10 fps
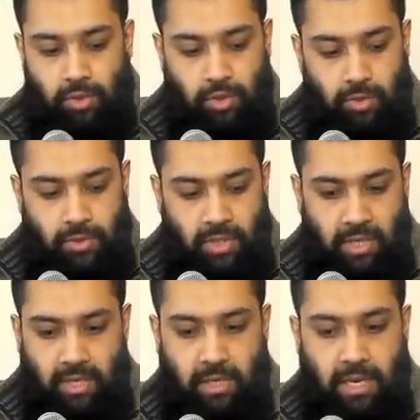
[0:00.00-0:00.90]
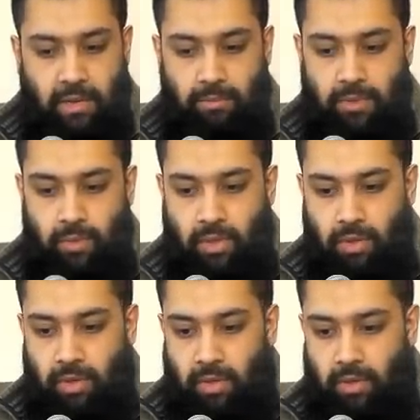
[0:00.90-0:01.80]
choose certain names we're
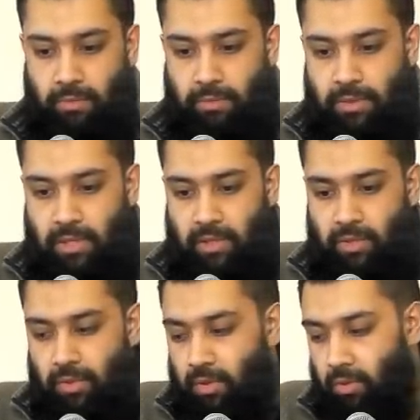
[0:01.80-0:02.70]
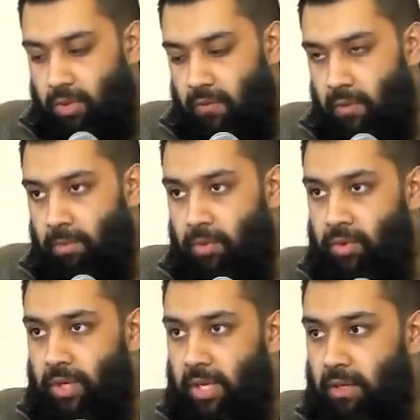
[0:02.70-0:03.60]
not going to stick to the order of the
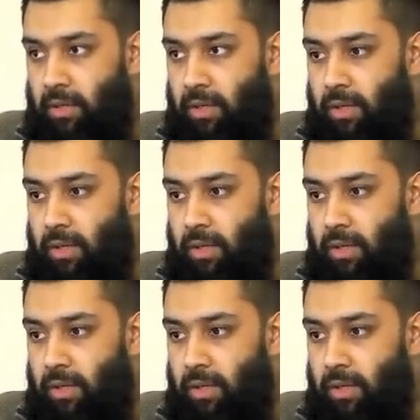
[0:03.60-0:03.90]
book today